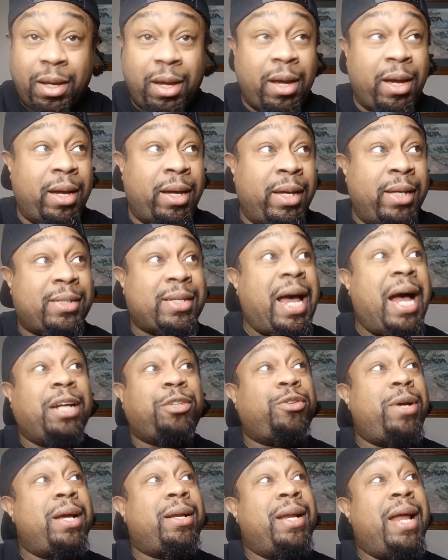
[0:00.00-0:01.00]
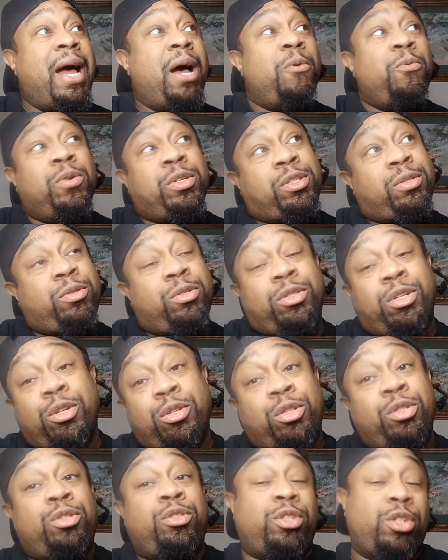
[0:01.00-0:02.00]
His contract now was
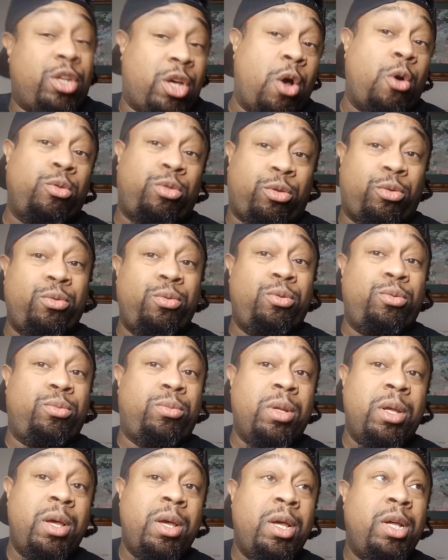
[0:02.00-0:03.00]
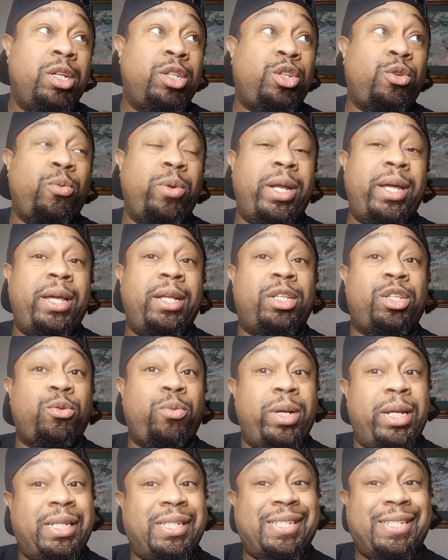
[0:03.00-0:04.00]
to go through
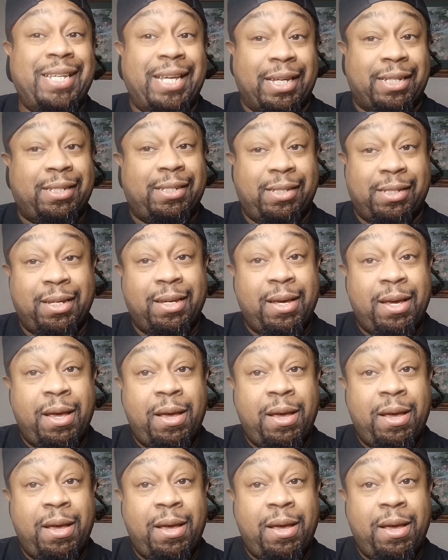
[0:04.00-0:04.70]
2026.